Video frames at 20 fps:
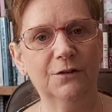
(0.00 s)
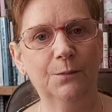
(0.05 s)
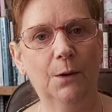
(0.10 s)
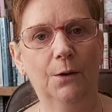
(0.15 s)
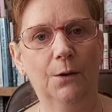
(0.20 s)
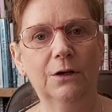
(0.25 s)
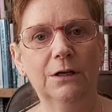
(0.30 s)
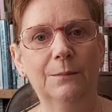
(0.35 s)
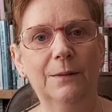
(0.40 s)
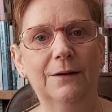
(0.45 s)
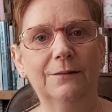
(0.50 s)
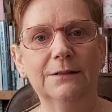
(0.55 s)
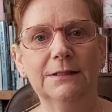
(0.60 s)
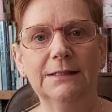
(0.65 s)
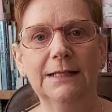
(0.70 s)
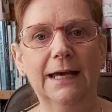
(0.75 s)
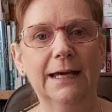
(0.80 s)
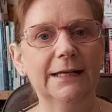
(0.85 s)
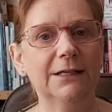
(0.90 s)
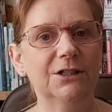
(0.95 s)
that i've spoken about
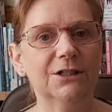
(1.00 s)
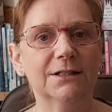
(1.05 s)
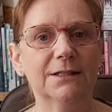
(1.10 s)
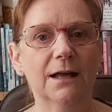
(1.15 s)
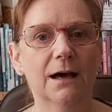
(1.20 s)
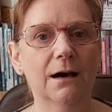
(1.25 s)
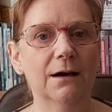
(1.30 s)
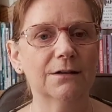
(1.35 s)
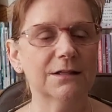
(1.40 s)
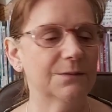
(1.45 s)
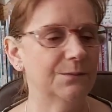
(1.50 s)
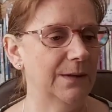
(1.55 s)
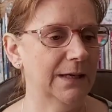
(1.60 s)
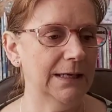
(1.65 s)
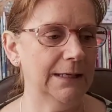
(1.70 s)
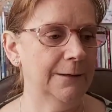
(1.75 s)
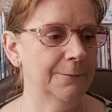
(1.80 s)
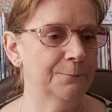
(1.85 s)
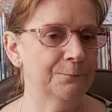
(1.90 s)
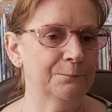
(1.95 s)
today just ask
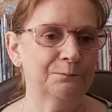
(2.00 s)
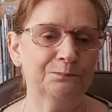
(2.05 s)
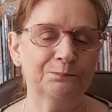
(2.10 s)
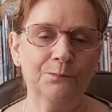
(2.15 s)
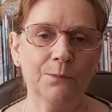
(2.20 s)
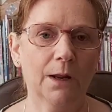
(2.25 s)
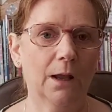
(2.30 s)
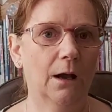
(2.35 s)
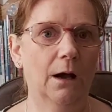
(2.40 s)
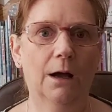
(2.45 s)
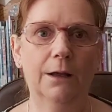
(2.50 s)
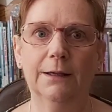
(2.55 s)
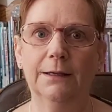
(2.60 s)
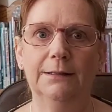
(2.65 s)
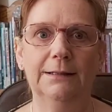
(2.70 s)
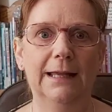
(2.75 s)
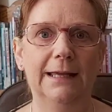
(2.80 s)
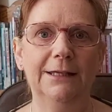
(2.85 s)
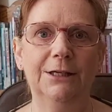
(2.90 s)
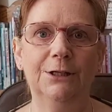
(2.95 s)
me i
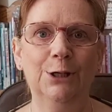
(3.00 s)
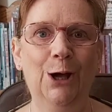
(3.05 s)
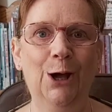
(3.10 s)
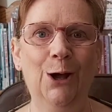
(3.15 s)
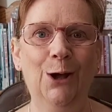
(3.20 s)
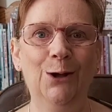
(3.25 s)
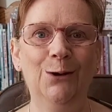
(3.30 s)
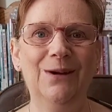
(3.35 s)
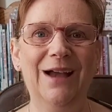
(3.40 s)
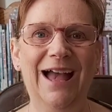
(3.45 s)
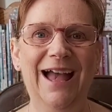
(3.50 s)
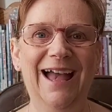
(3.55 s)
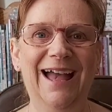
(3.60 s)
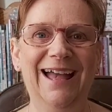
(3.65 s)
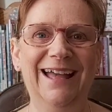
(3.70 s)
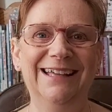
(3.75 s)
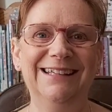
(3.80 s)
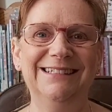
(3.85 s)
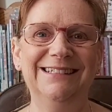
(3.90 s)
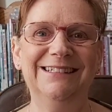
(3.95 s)
can let you know
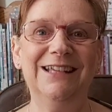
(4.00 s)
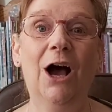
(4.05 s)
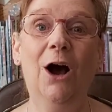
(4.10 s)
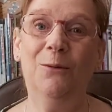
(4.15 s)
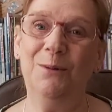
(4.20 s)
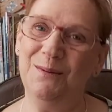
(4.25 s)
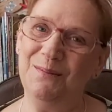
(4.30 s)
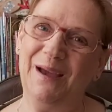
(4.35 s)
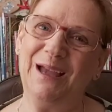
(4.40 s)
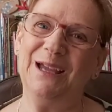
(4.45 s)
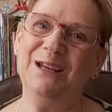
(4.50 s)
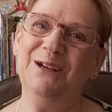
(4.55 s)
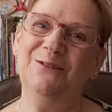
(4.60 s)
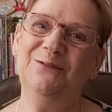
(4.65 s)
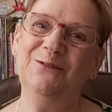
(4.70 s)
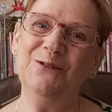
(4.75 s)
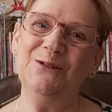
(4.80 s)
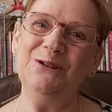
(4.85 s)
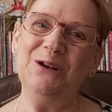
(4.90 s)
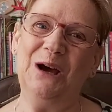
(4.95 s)
and i'll be back in
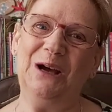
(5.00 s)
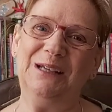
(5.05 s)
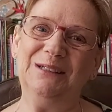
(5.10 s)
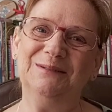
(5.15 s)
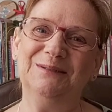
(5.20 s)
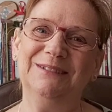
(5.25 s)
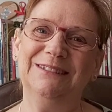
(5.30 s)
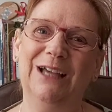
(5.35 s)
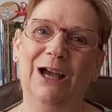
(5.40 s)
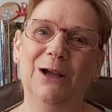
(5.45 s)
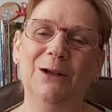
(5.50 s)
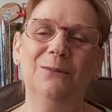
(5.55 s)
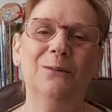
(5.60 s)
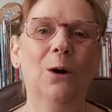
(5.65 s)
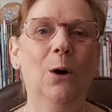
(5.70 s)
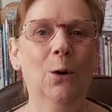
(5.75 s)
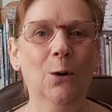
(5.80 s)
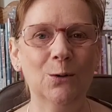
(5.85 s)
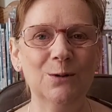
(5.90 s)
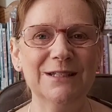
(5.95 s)
a fortnight so
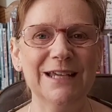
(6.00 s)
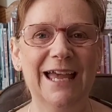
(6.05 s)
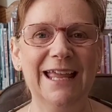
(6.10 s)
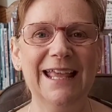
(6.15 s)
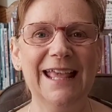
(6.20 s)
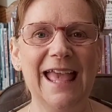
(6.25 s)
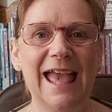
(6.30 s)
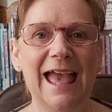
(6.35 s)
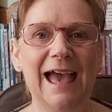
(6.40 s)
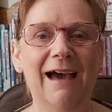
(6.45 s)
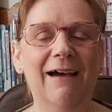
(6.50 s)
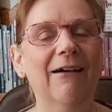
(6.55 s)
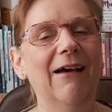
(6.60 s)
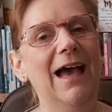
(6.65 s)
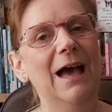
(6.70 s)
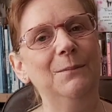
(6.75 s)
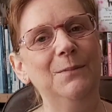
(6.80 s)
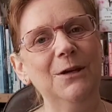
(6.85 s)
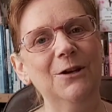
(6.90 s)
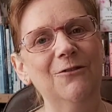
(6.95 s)
all take care
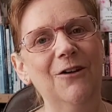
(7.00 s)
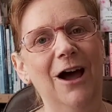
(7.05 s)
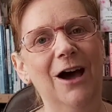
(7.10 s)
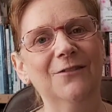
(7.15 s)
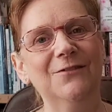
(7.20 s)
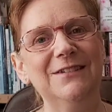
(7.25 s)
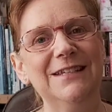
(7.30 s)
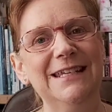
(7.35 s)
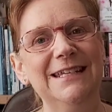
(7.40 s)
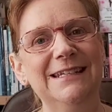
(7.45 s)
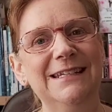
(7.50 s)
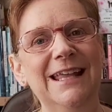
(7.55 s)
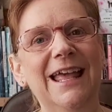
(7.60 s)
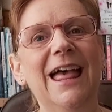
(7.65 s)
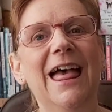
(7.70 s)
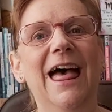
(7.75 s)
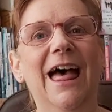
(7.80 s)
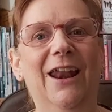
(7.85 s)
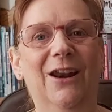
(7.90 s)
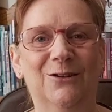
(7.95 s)
happy crafting
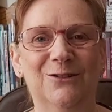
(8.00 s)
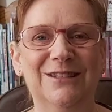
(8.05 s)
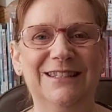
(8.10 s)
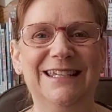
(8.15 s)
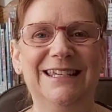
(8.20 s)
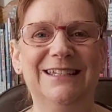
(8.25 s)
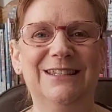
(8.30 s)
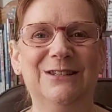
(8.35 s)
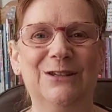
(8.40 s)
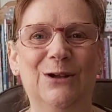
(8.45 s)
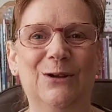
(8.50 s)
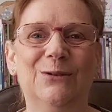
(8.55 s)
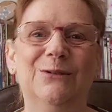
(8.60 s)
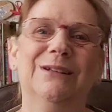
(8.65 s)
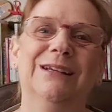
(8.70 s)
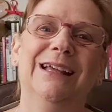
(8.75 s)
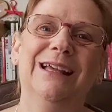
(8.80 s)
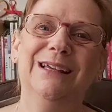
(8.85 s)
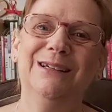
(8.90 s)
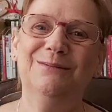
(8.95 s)
and i'll see you
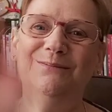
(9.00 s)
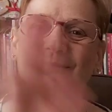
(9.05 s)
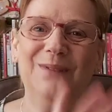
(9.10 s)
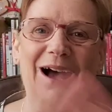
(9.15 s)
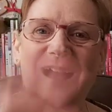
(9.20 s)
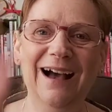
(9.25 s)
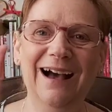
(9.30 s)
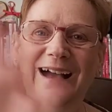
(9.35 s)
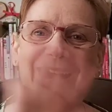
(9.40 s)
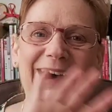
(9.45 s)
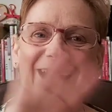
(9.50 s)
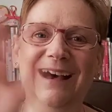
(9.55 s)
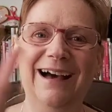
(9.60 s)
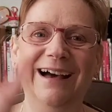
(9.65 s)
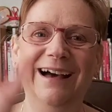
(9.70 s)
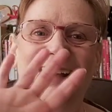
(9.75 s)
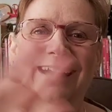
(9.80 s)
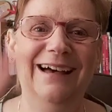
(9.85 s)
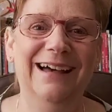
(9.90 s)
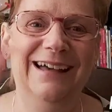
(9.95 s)
soon bye
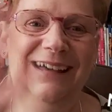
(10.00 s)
